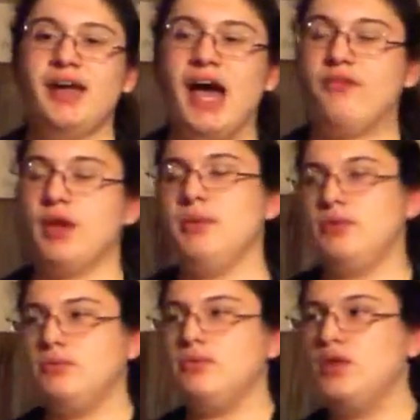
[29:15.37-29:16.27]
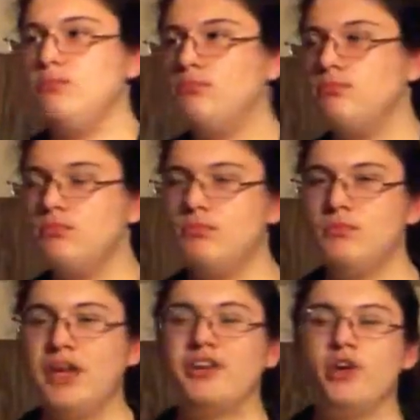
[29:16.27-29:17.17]
I mean, he
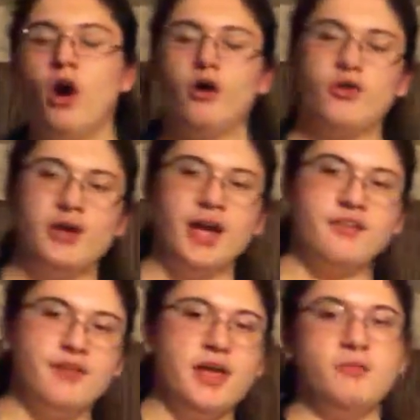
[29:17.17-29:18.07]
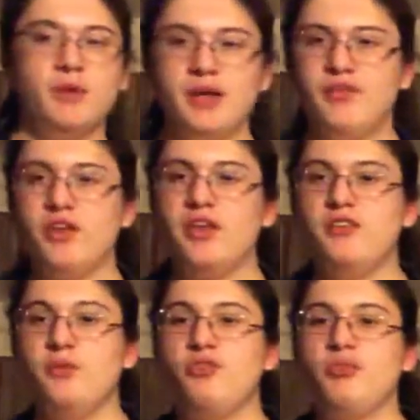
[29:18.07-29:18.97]
nicked an artery, not a vein, but nevertheless,
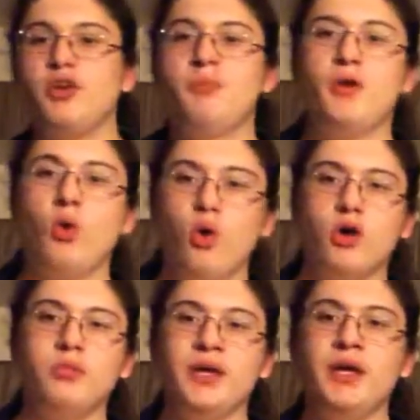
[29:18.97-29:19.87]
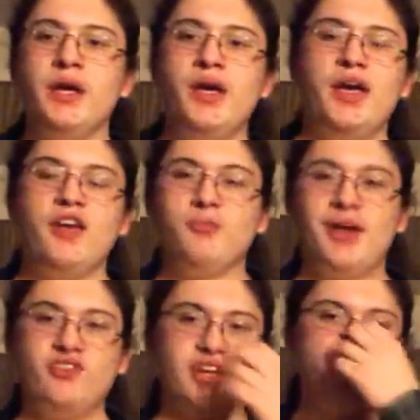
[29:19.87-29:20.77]
he was split open horribly in his
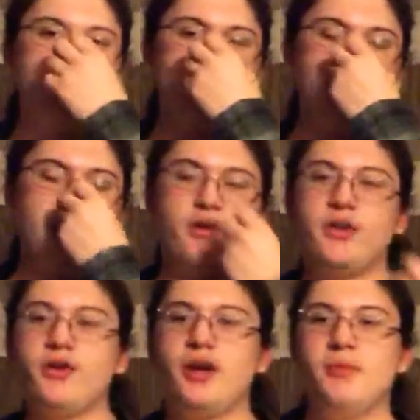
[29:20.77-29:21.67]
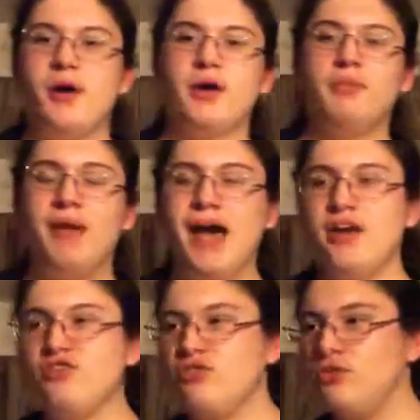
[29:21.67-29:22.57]
match against JBL at the Great American
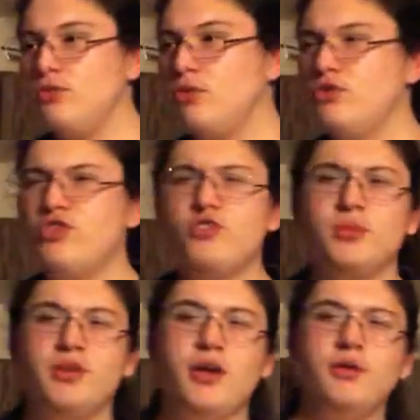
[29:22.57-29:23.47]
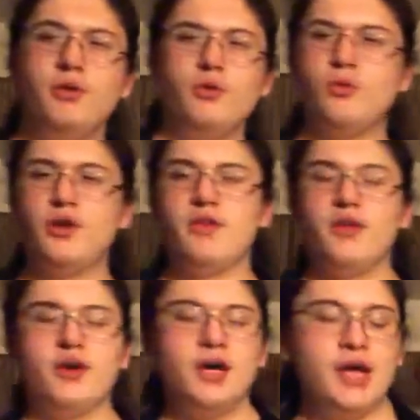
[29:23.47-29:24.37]
Bash, or Judgment Day. It was one or the
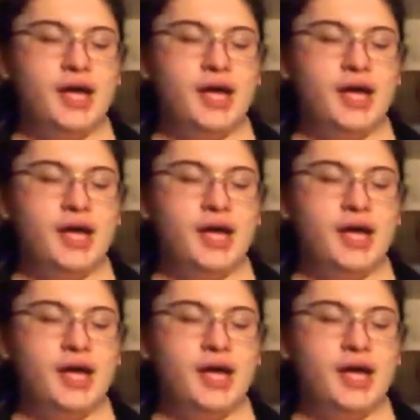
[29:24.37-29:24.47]
other.